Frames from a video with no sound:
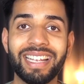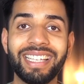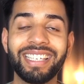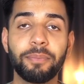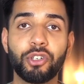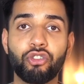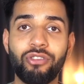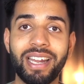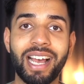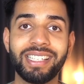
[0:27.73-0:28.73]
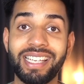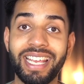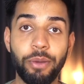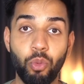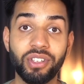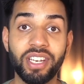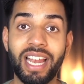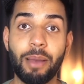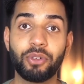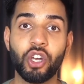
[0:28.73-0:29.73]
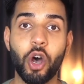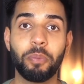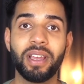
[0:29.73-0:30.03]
ended up just realizing it wasn't a laptop